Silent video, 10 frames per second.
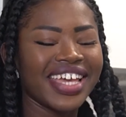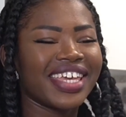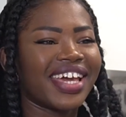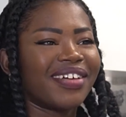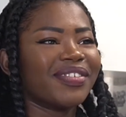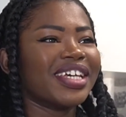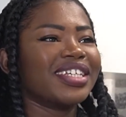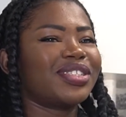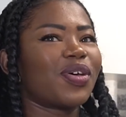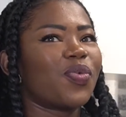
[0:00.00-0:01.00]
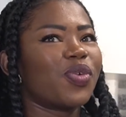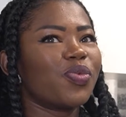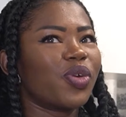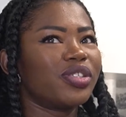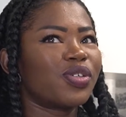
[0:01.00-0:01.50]
Yeah. So we
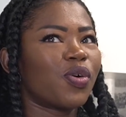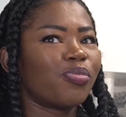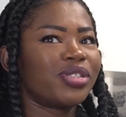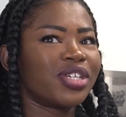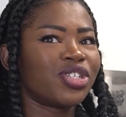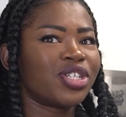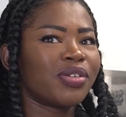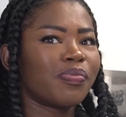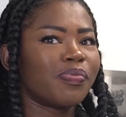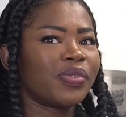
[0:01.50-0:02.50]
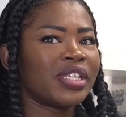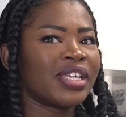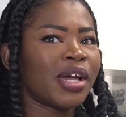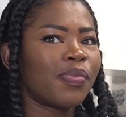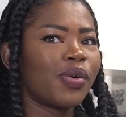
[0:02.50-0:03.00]
went to competition. The
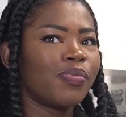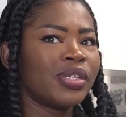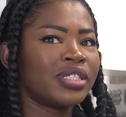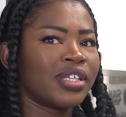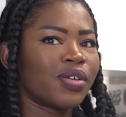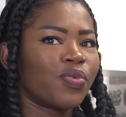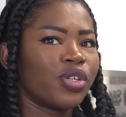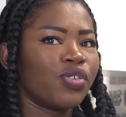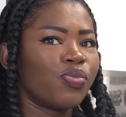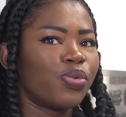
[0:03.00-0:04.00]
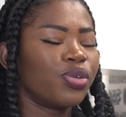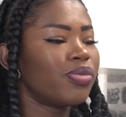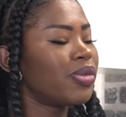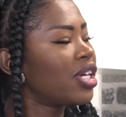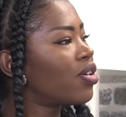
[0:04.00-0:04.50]
thing about me is like when you put
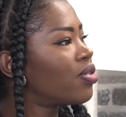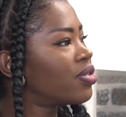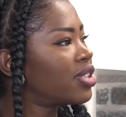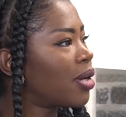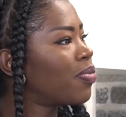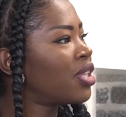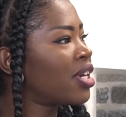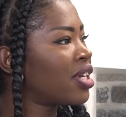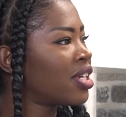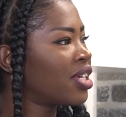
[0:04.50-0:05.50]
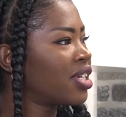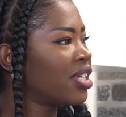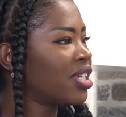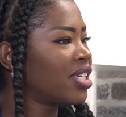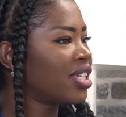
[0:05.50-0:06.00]
me on something,
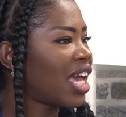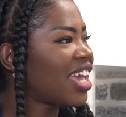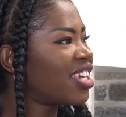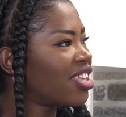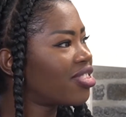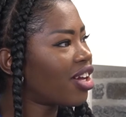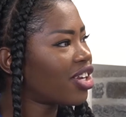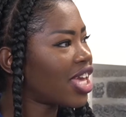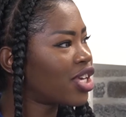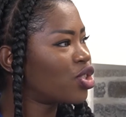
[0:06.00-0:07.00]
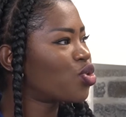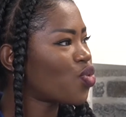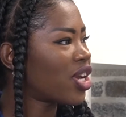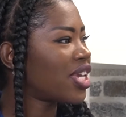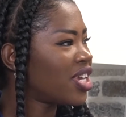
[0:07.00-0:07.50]
I get that
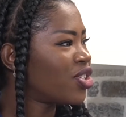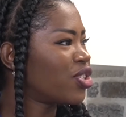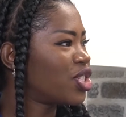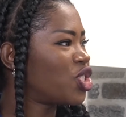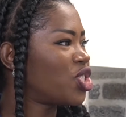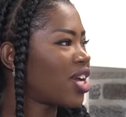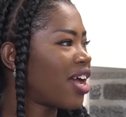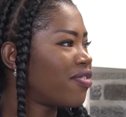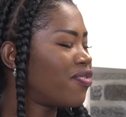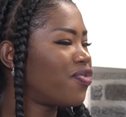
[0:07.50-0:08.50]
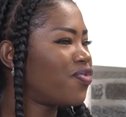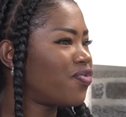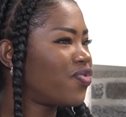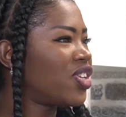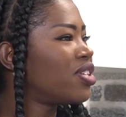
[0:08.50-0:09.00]
extra energy. I
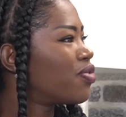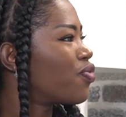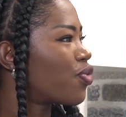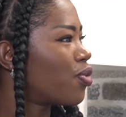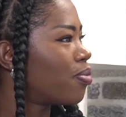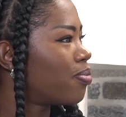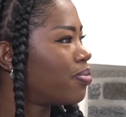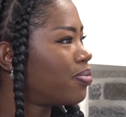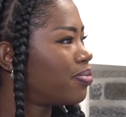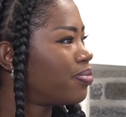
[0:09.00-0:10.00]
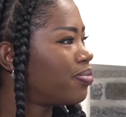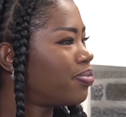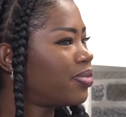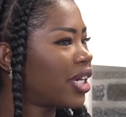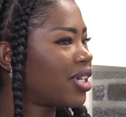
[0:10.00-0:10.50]
feed from
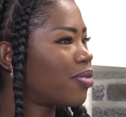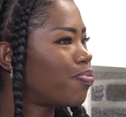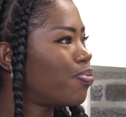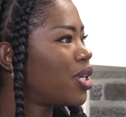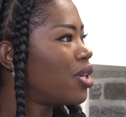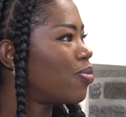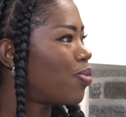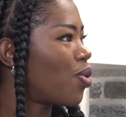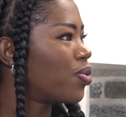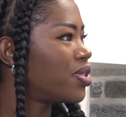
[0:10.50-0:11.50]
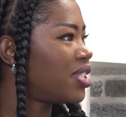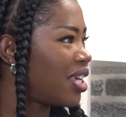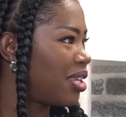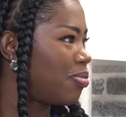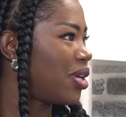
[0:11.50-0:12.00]
like people
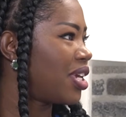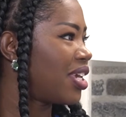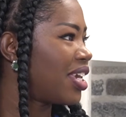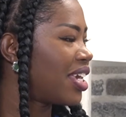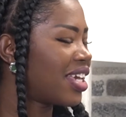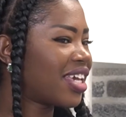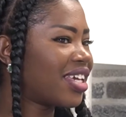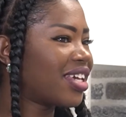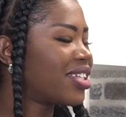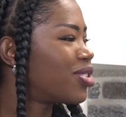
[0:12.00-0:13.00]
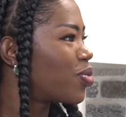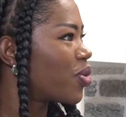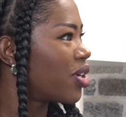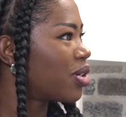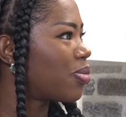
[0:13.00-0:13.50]
seeing me. It's
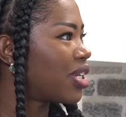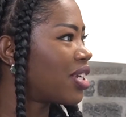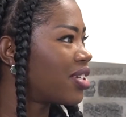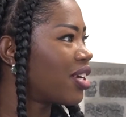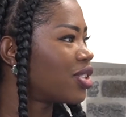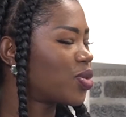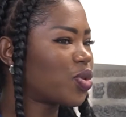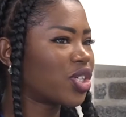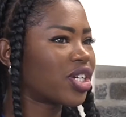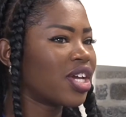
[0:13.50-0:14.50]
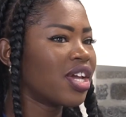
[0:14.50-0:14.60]
weird, but it does work.